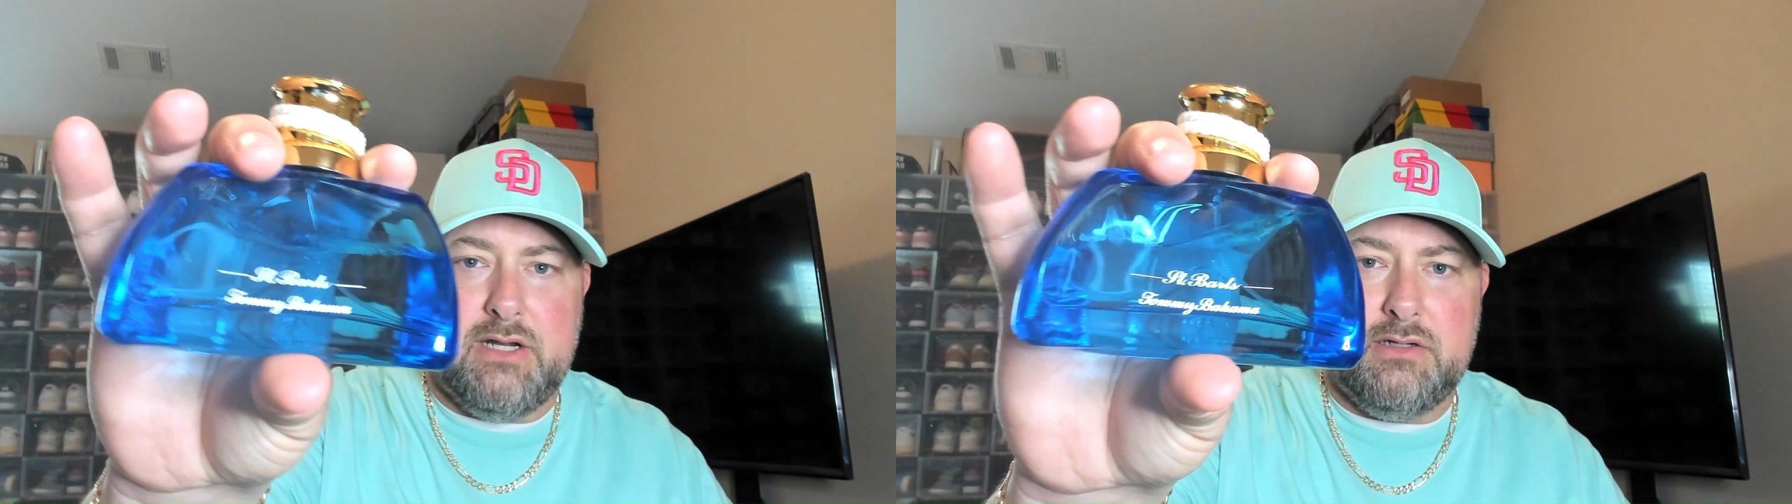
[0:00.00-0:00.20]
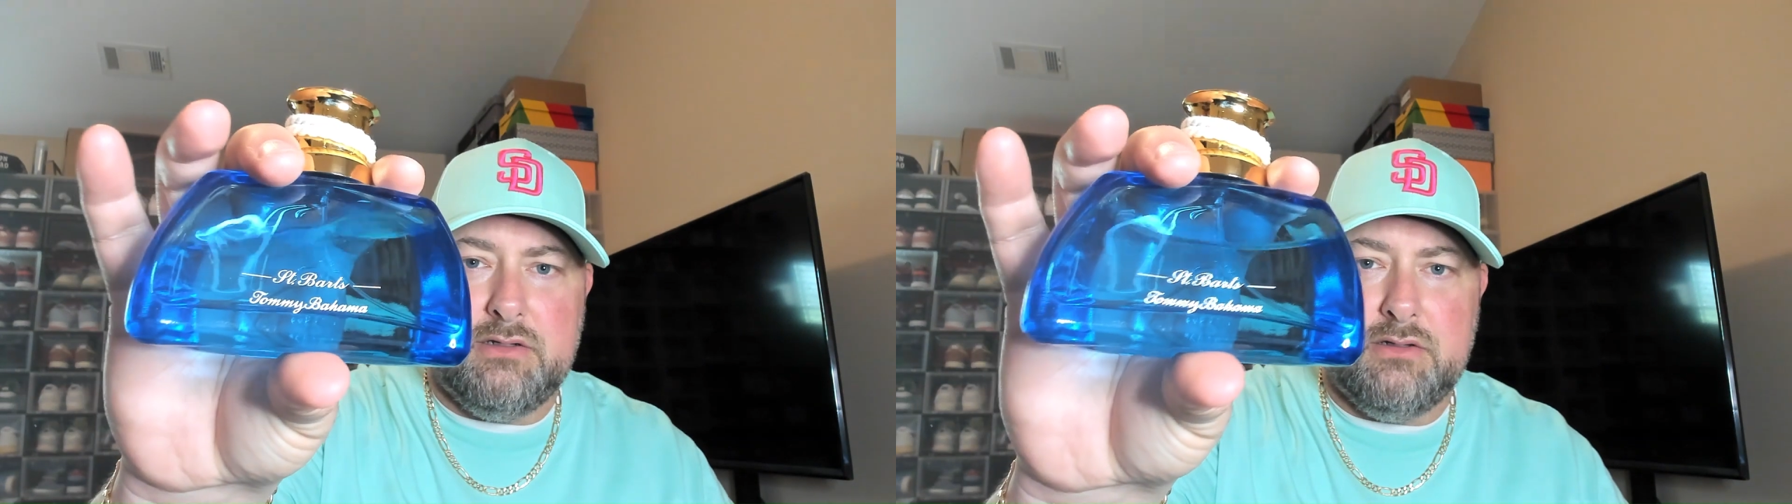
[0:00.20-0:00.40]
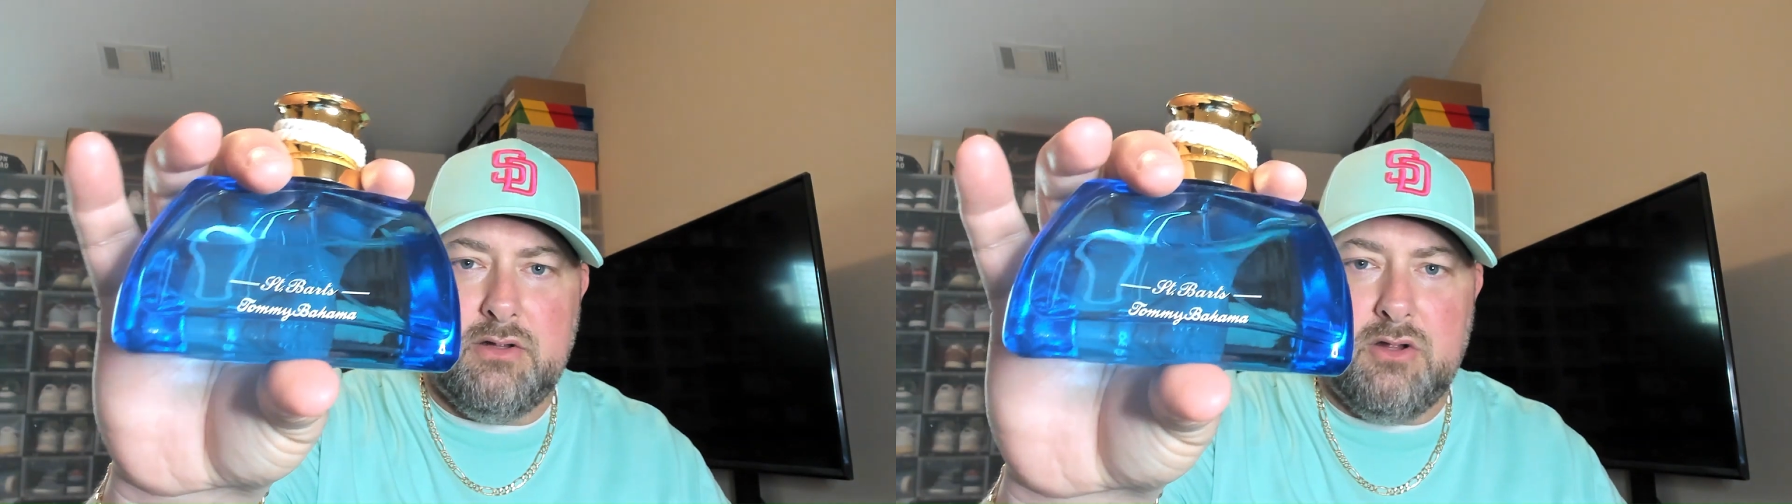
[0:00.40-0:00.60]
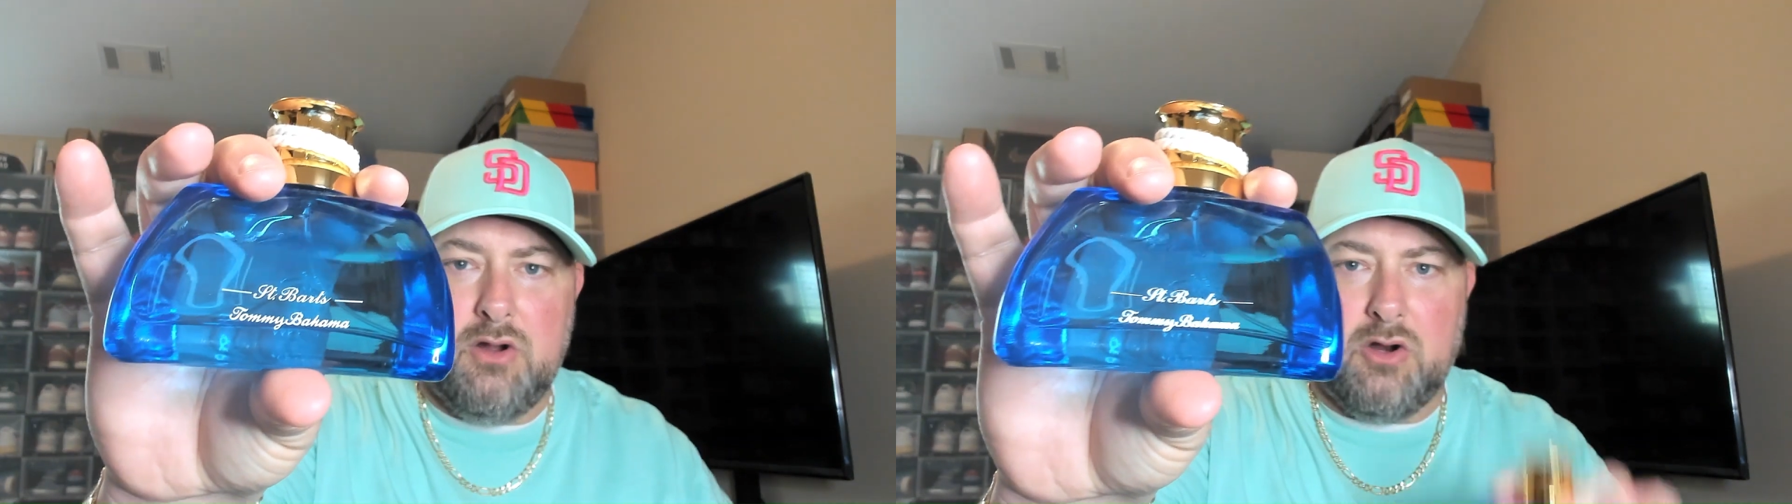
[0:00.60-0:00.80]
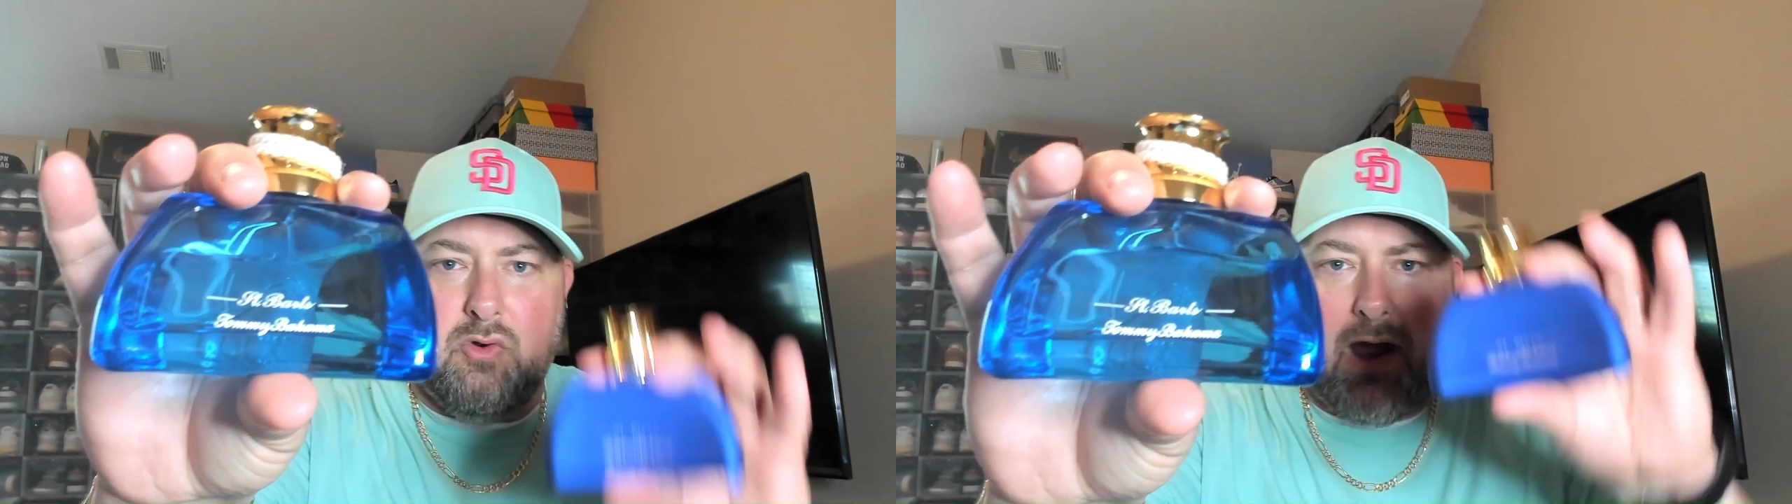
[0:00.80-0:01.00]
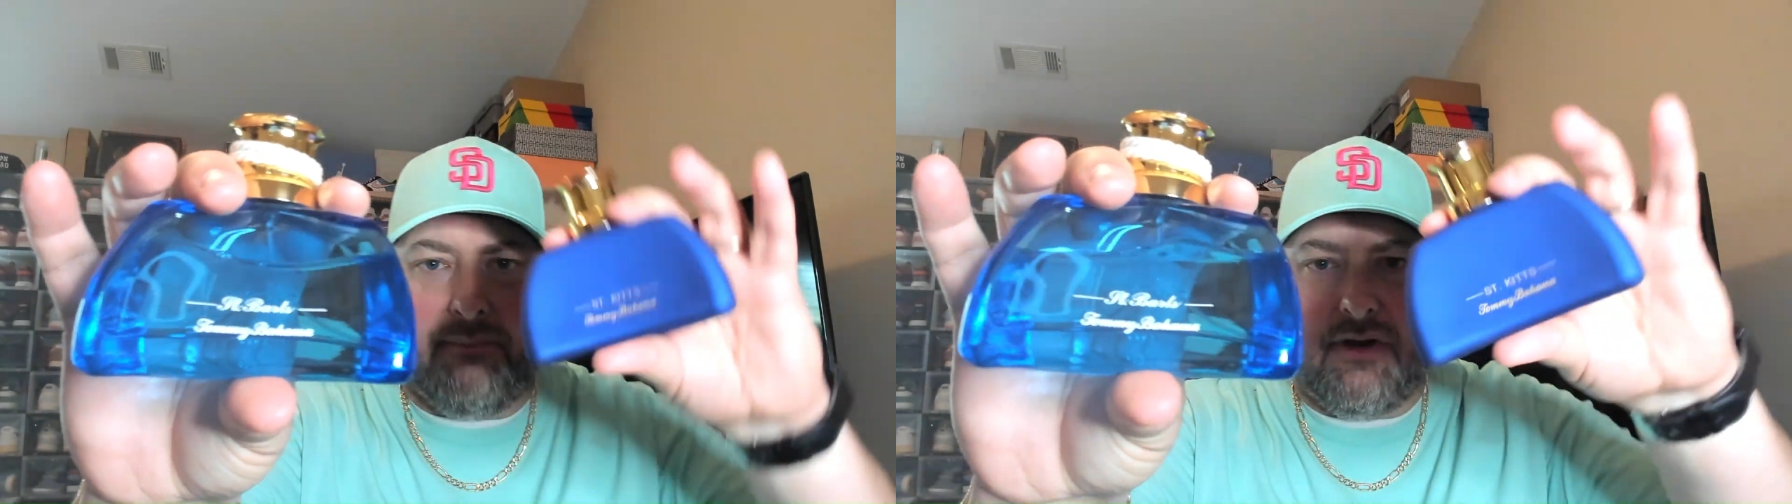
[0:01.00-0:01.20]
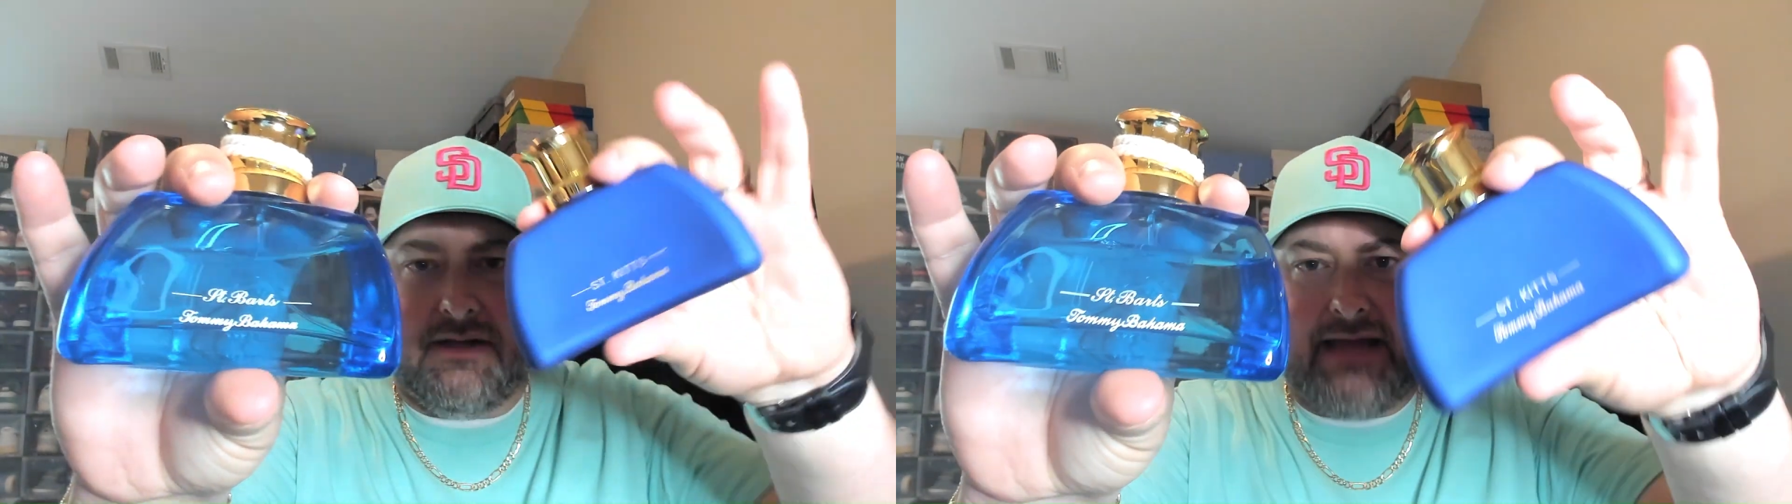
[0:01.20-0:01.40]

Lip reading: Or grab you a